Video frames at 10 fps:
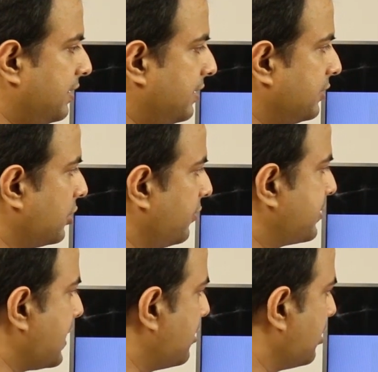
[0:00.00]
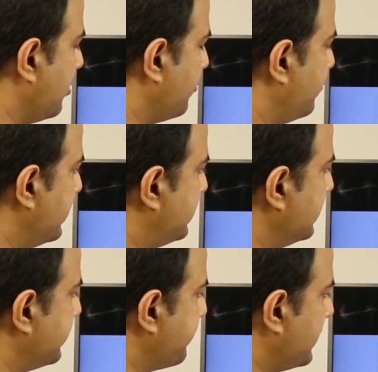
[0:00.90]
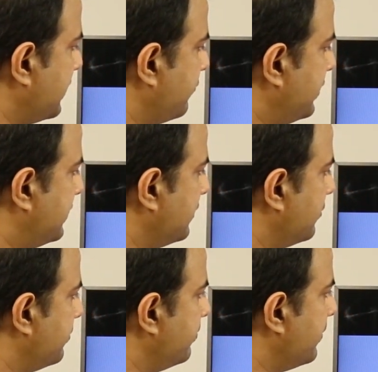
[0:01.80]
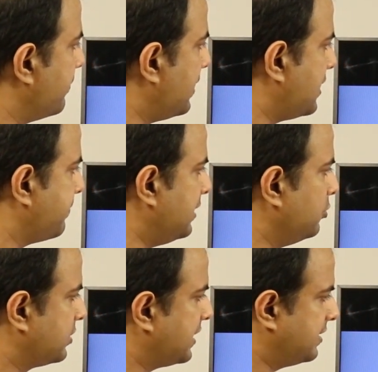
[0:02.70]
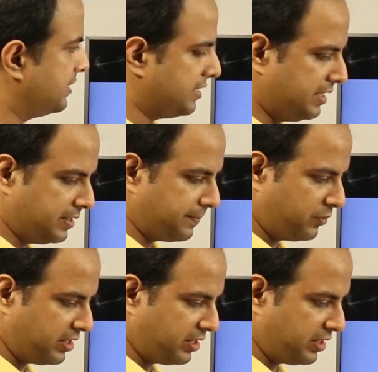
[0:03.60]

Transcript: uh, sort of start off with um, uh, with uh, uh, multiple use cases here.